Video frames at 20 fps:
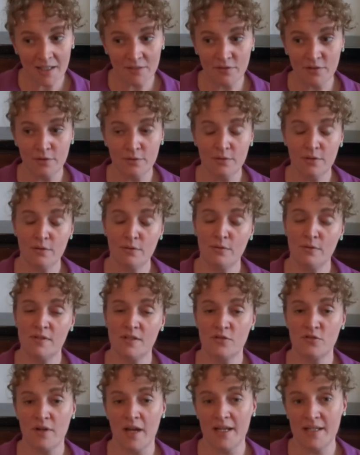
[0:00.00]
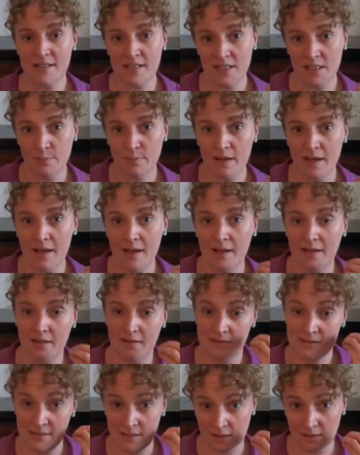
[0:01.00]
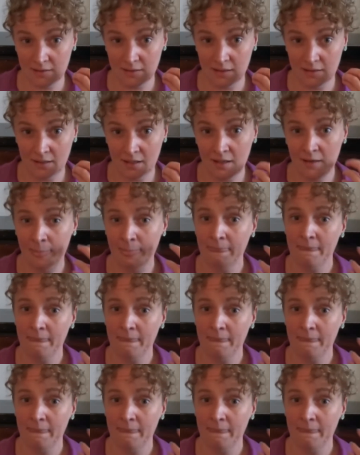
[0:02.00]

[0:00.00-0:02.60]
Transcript: if you use a dry tea bag and suck on it,